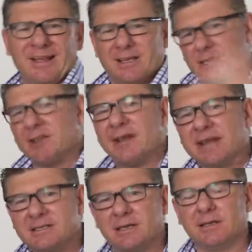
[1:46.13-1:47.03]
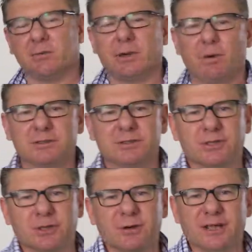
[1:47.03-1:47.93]
So, the next thing that we want to
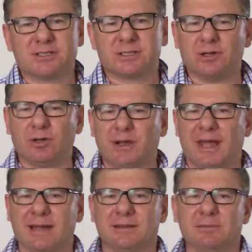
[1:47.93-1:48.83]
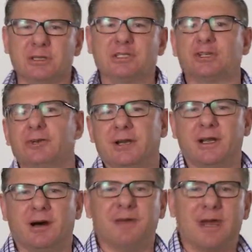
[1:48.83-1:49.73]
do is to look at the
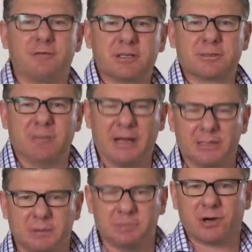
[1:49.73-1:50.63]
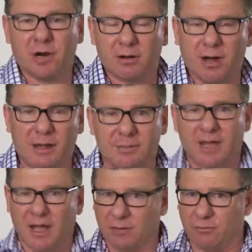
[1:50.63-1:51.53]
maturity of our risk management program
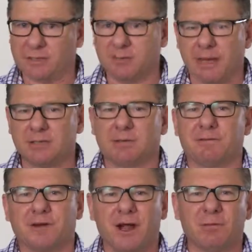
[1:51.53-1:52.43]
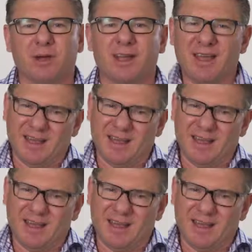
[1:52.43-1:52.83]
and risk management framework.